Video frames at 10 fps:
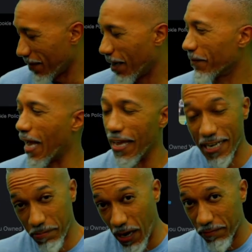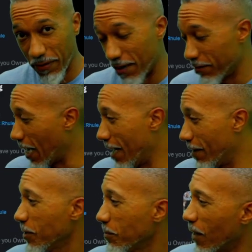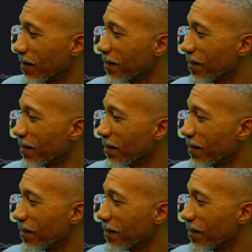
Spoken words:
I forgot. Hip Hop had a response.